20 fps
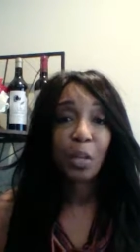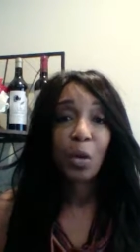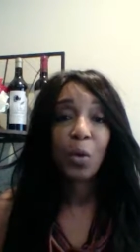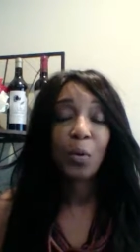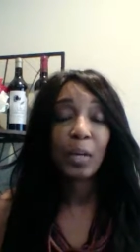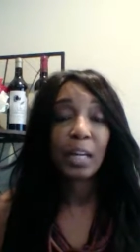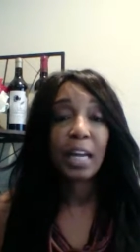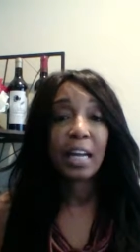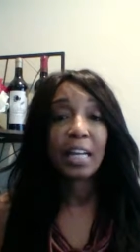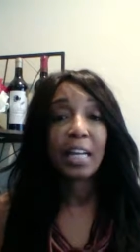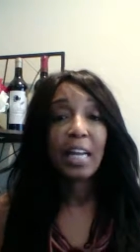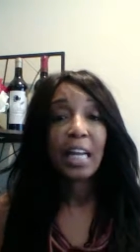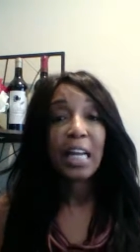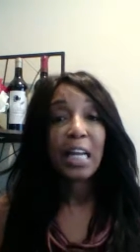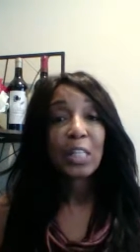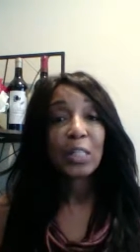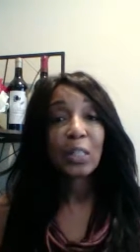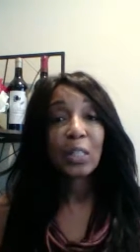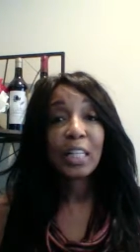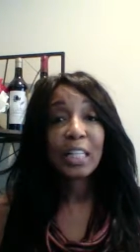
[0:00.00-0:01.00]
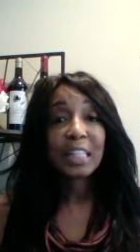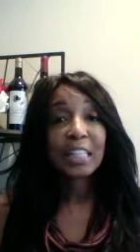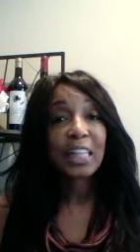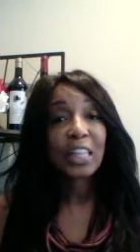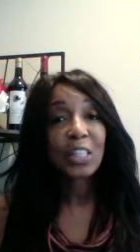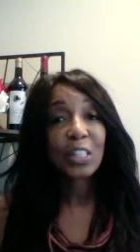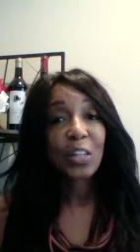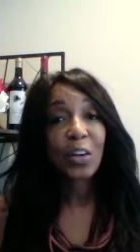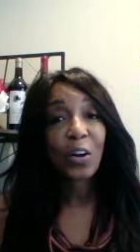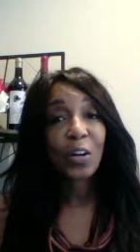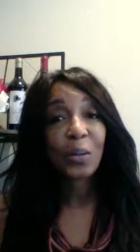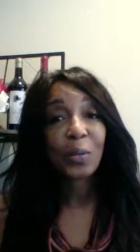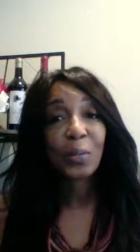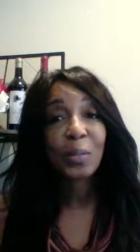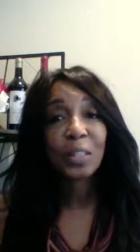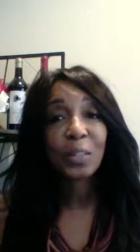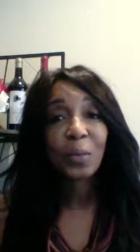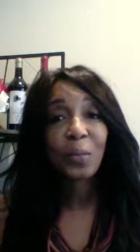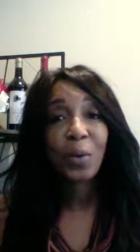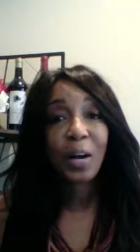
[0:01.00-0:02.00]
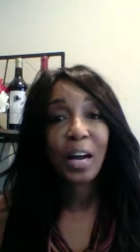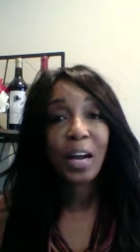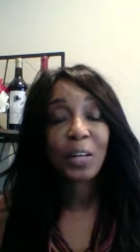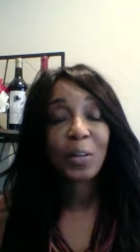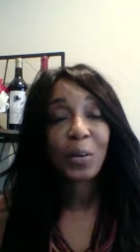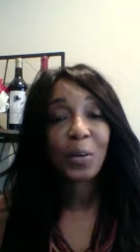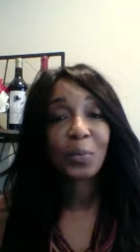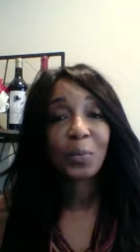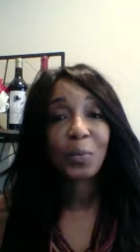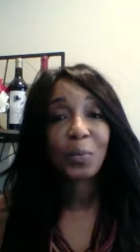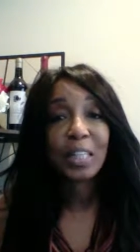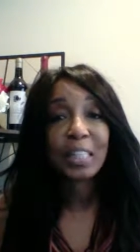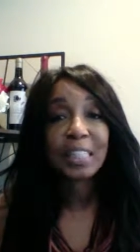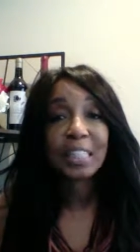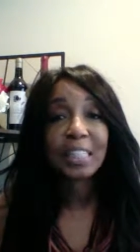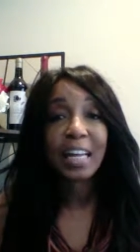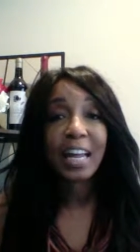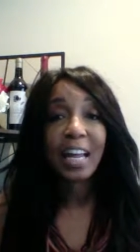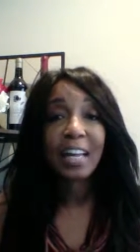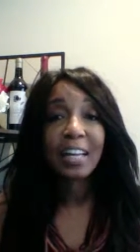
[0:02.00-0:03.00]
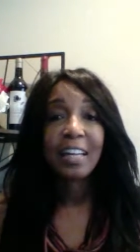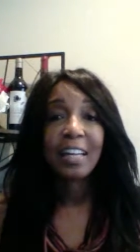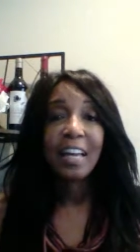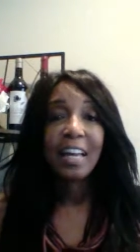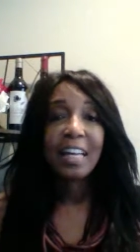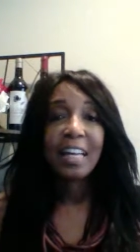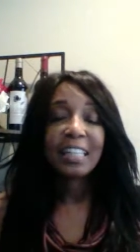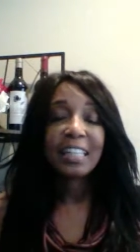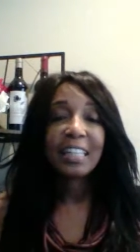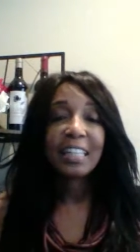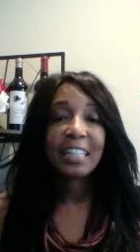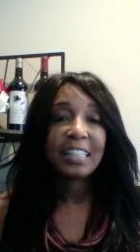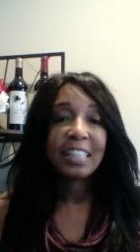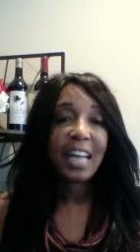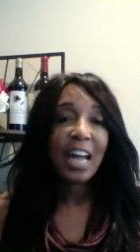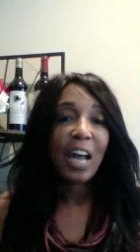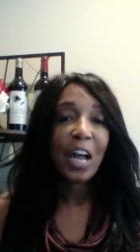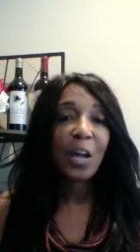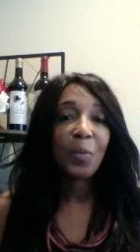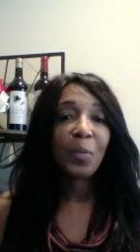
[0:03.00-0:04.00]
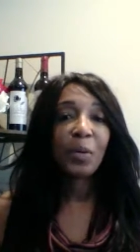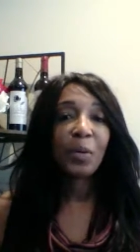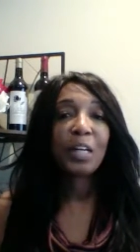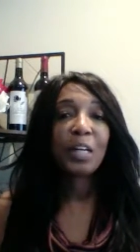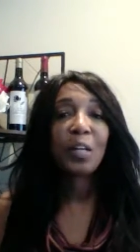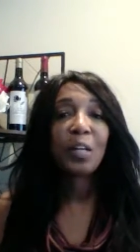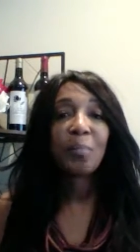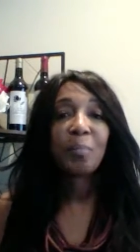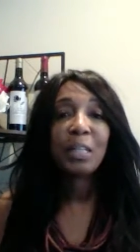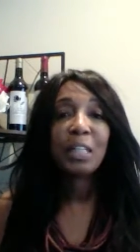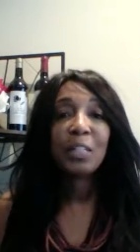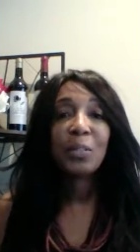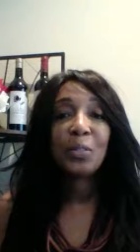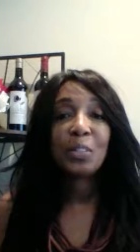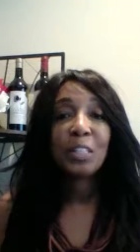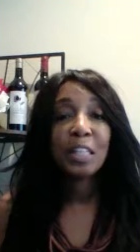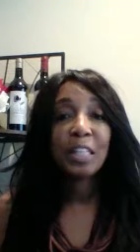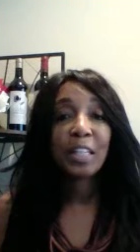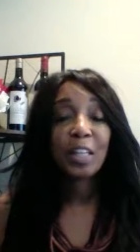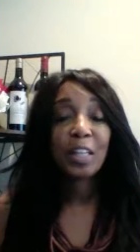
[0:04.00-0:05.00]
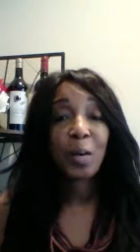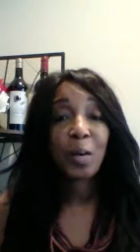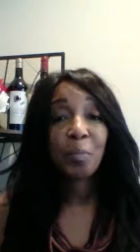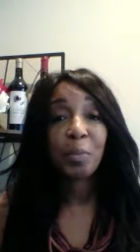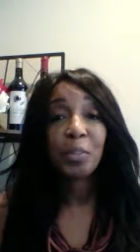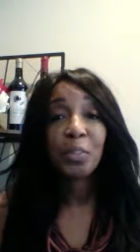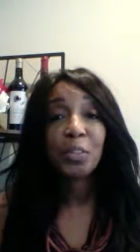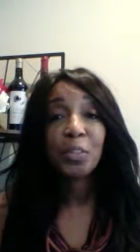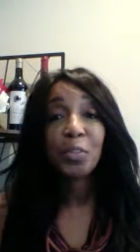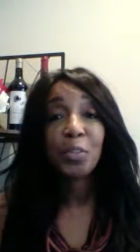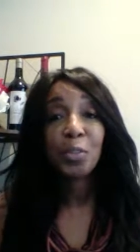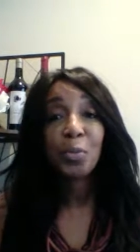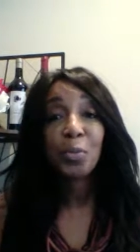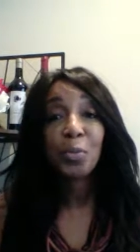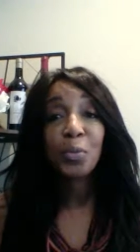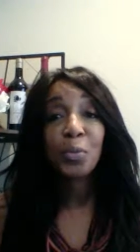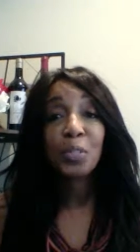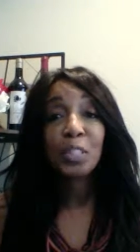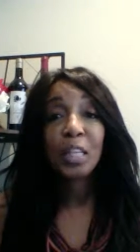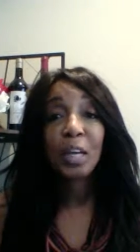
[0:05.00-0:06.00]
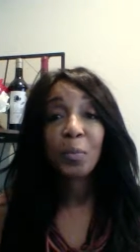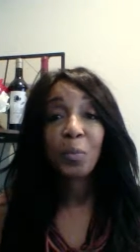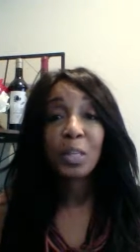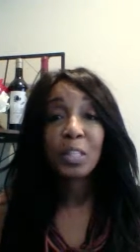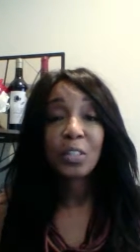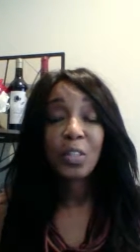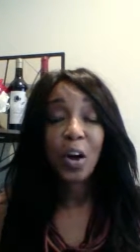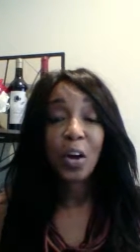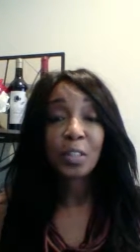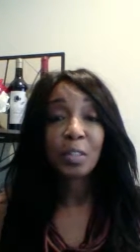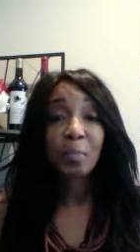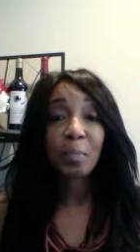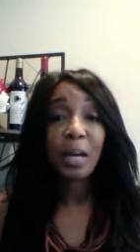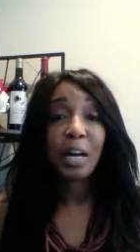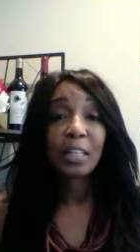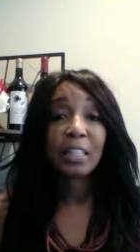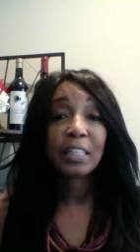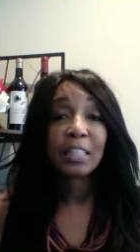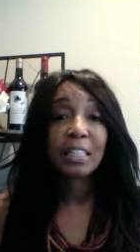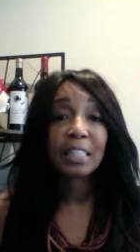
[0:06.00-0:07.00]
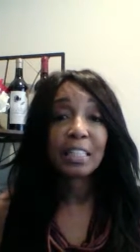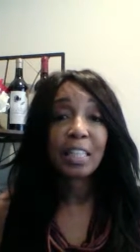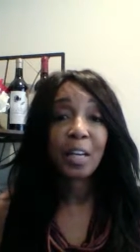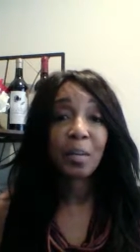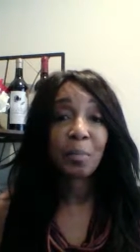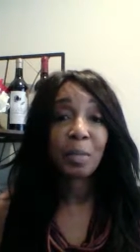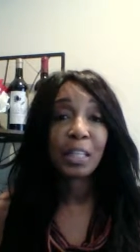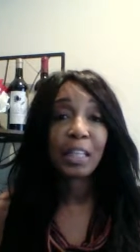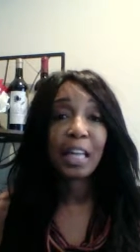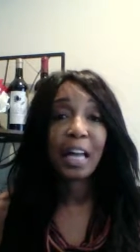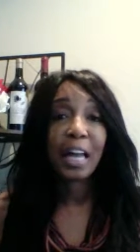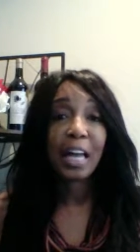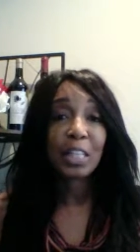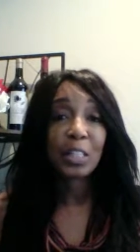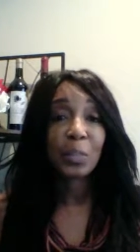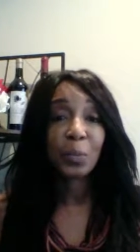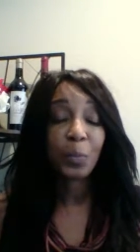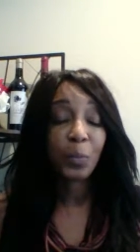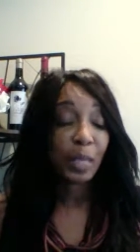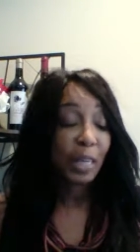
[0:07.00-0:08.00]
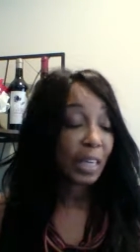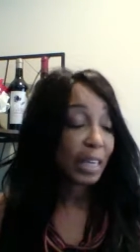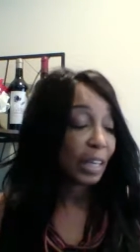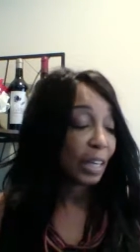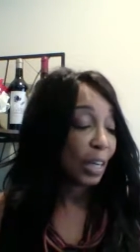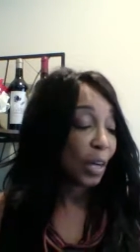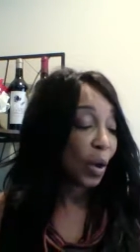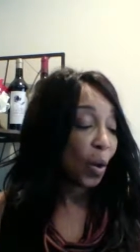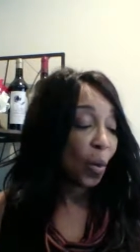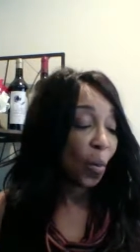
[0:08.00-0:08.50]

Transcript: Okay, so let's get started with the wine on Wednesday. Today, we're going to be using a couple of the tools that we talked about in the segment last week.